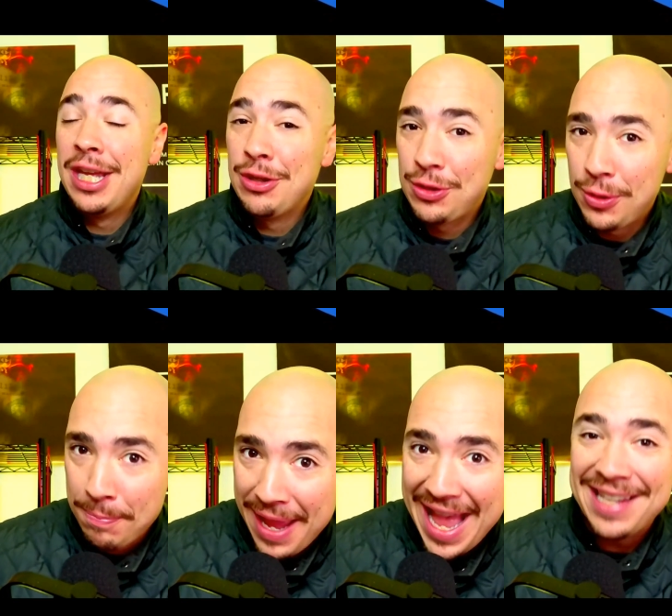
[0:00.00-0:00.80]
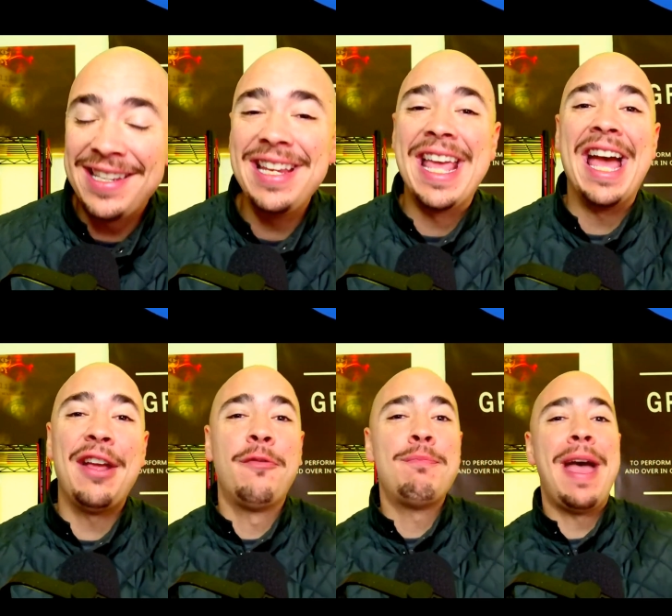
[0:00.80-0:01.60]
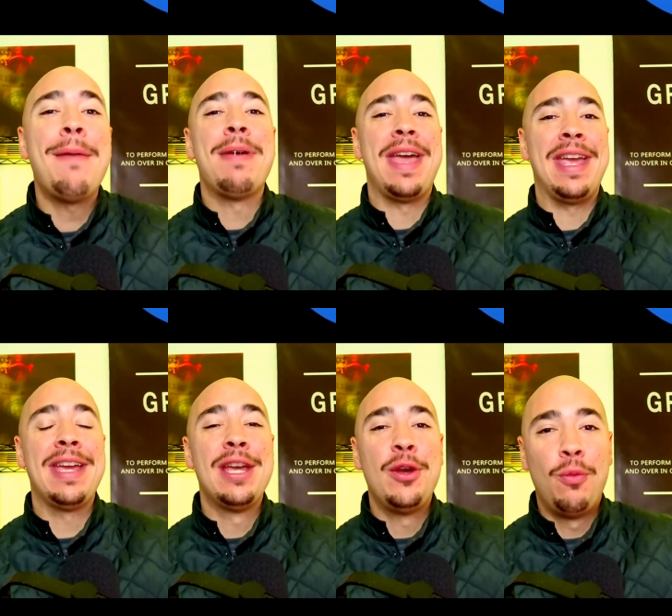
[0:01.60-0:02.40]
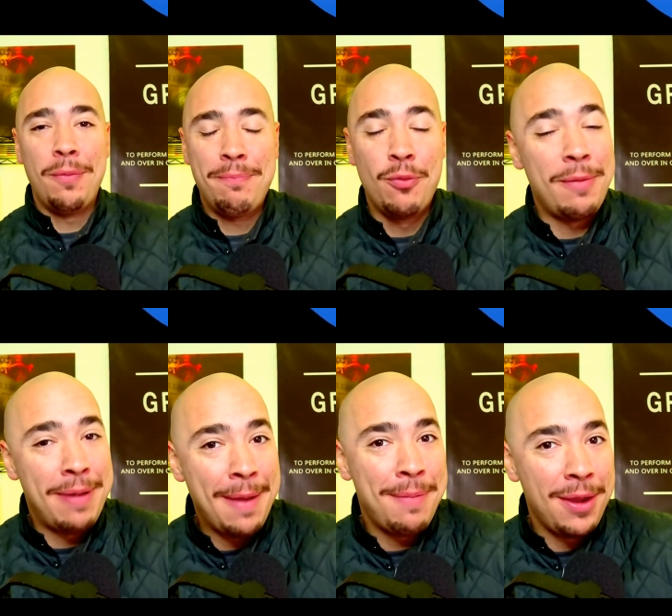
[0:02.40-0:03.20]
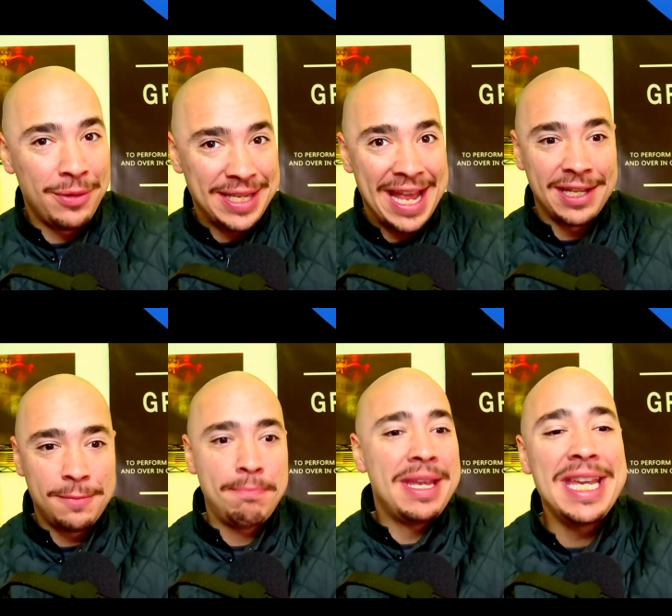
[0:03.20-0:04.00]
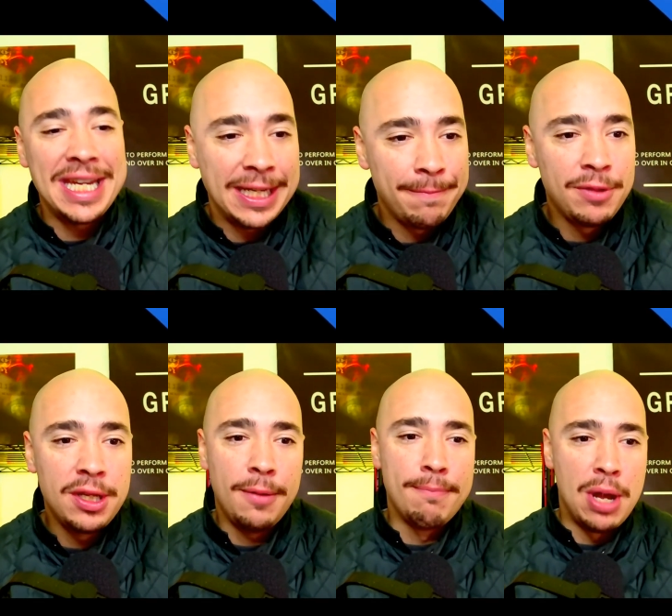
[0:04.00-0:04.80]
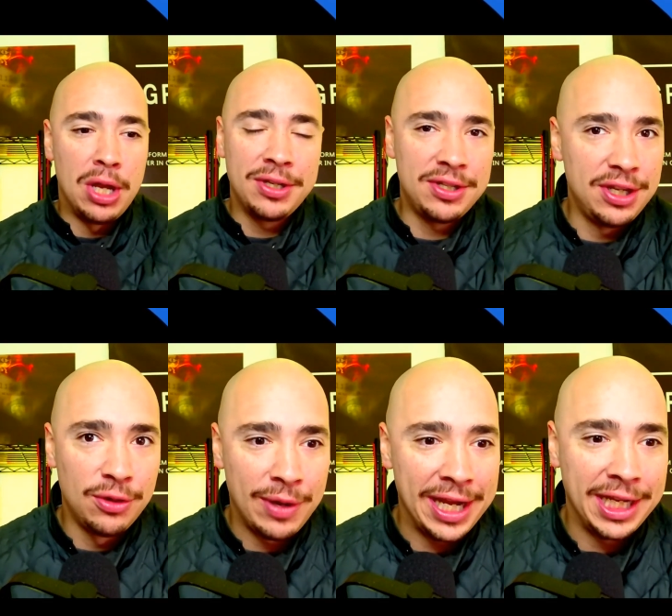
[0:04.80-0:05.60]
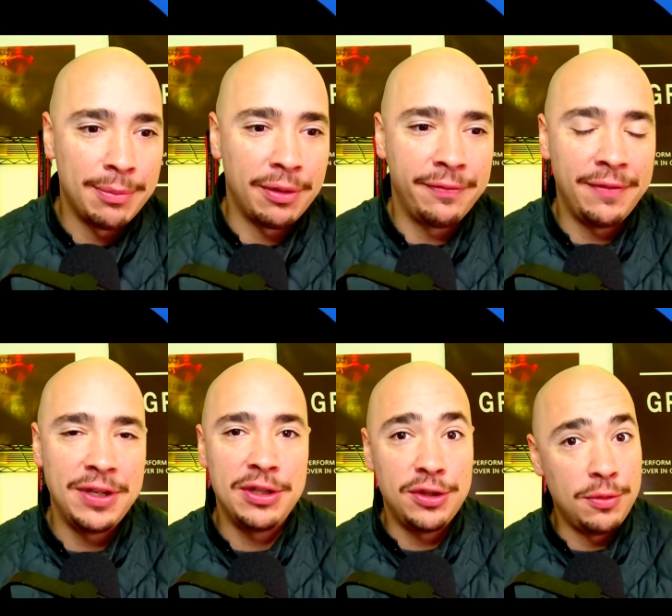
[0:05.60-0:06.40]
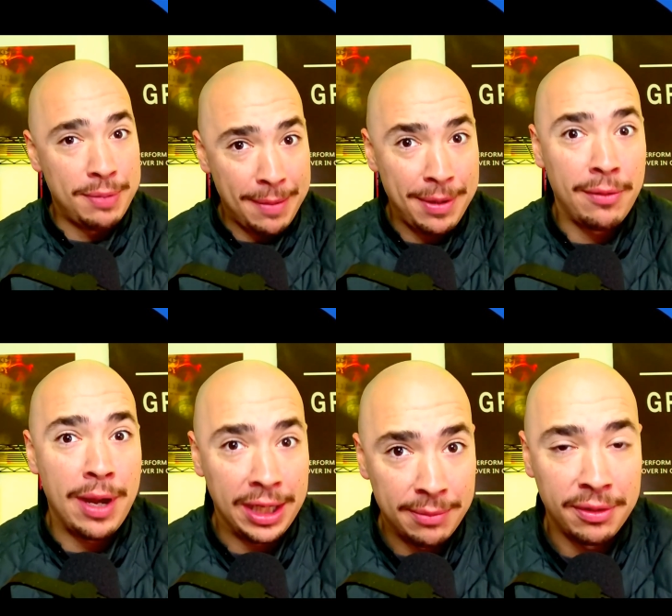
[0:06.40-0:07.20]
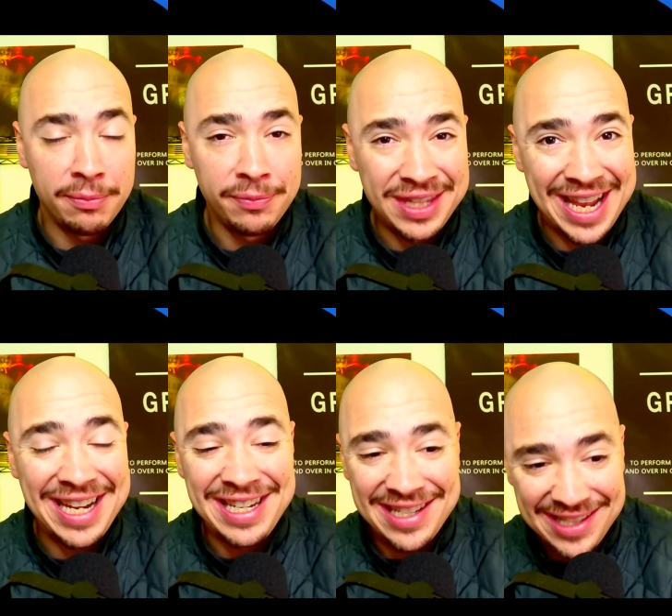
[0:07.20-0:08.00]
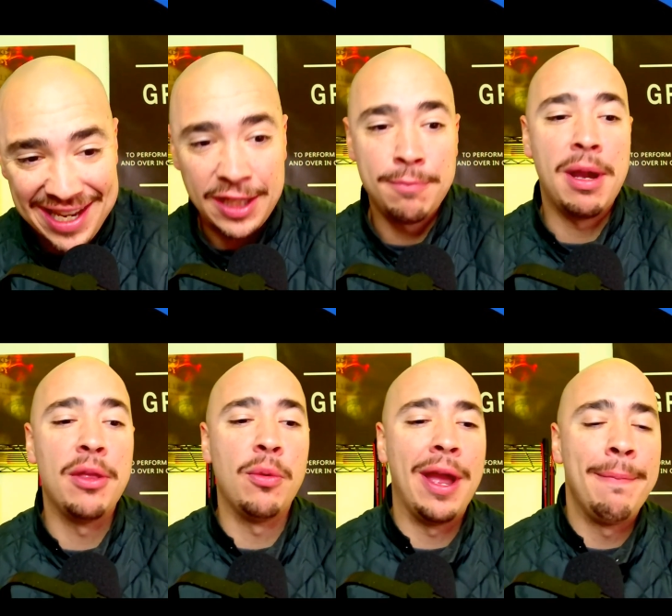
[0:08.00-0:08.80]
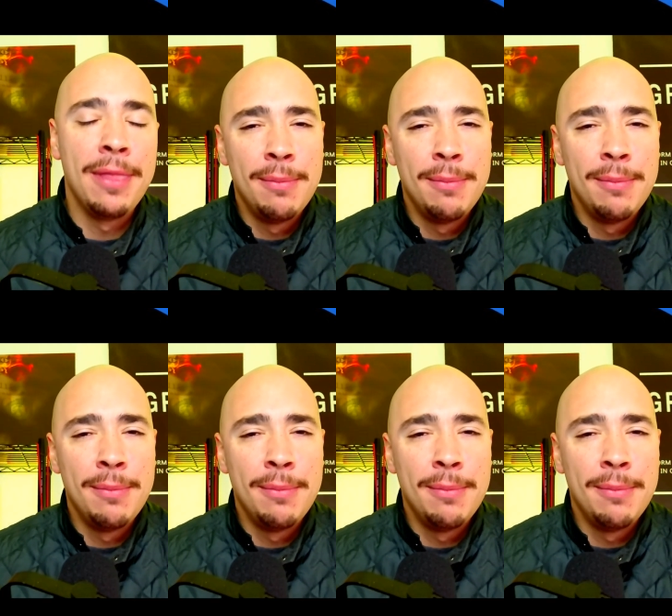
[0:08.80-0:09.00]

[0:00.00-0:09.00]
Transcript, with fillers: surpassing that of Pepe, where when Pepe was at its peak. Bonk still ranked number 52. Pepe ranked number 96, by the way.